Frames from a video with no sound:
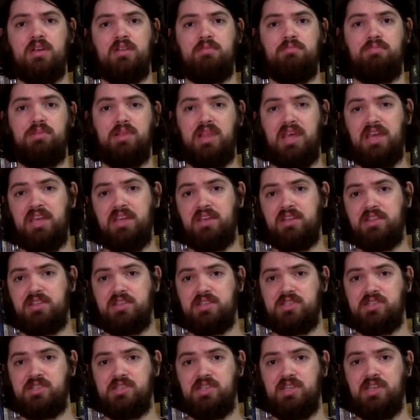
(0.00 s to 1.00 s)
Playing the
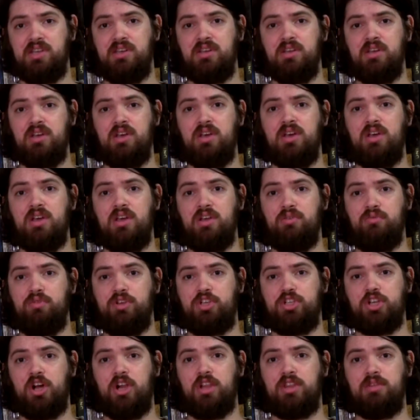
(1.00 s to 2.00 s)
scene, in
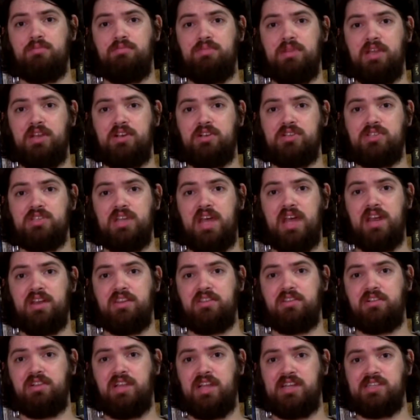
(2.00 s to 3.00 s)
which all the players and
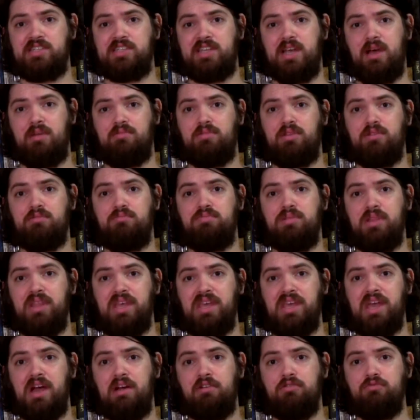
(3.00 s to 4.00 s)
the class captain
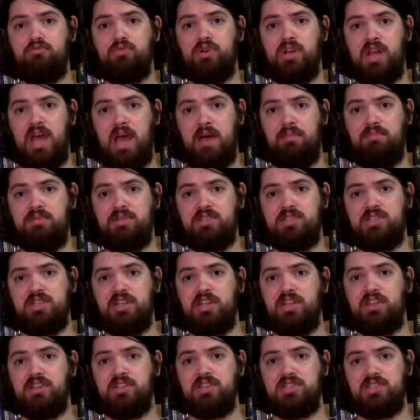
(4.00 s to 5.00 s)
play out what happens
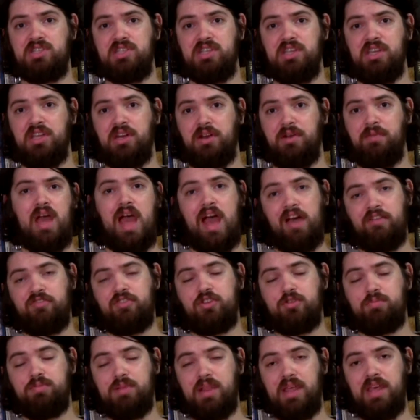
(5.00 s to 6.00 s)
in the scene.
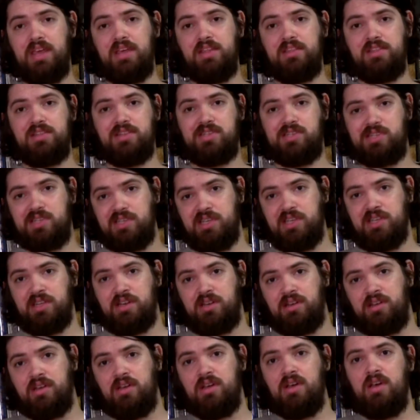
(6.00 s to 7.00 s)
After playing the scene,
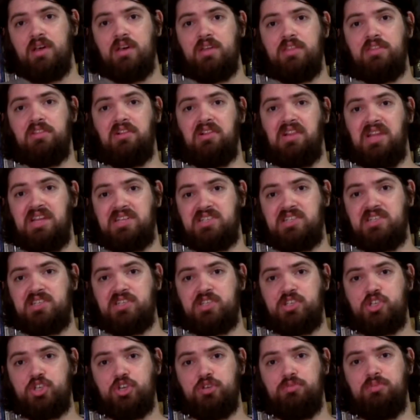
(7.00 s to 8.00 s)
the
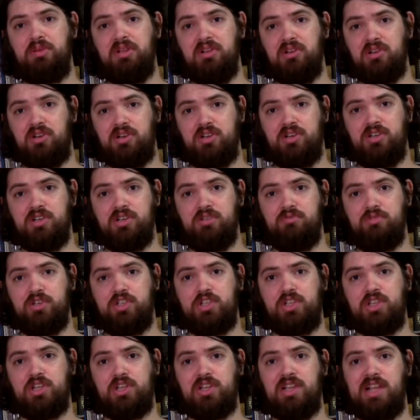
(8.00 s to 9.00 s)
lessons should be learned, in
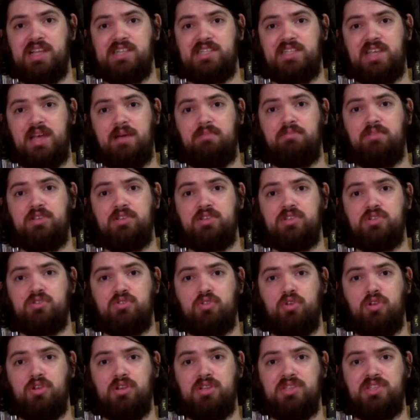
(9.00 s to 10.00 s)
which the class captain's
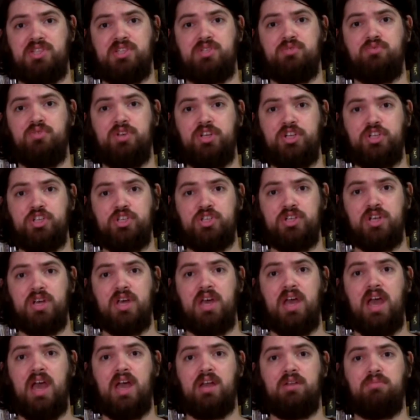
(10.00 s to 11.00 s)
role is switched
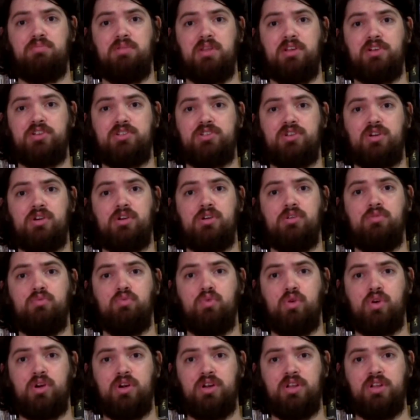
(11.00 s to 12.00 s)
and players are
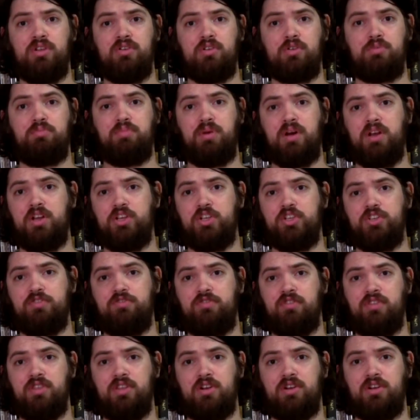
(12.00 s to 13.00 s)
rewarded or punished
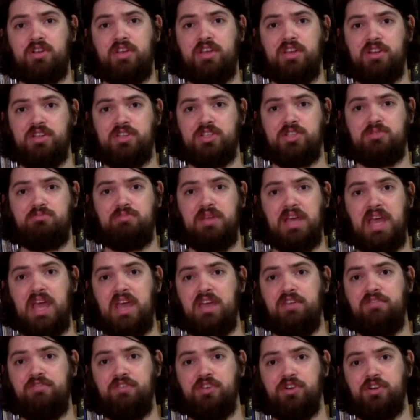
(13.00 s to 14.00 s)
for their kitten's
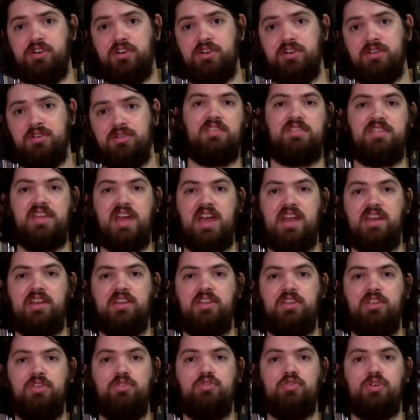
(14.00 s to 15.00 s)
behavior.
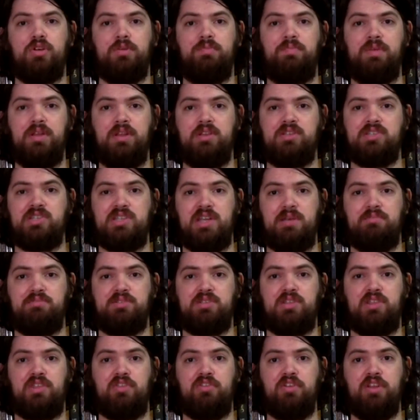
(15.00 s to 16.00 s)
Then, you repeat
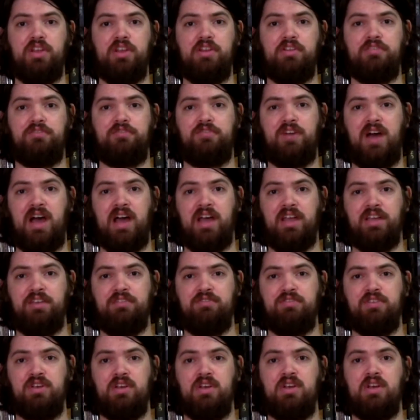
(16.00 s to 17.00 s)
steps 3 to
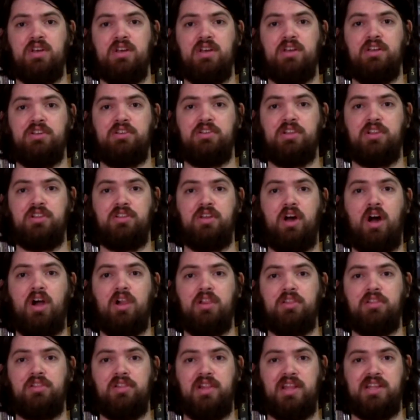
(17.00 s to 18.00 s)
5 until
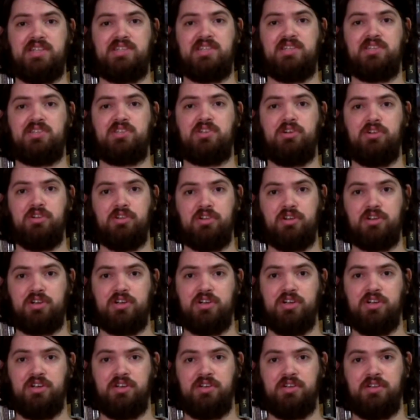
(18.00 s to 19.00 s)
all the lessons are
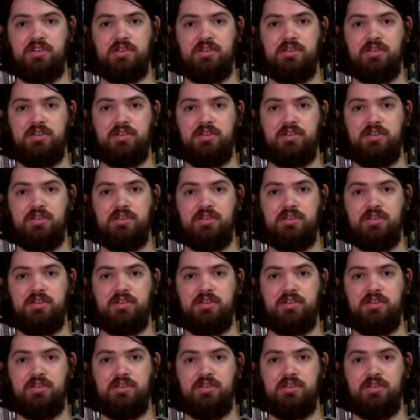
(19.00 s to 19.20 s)
learned.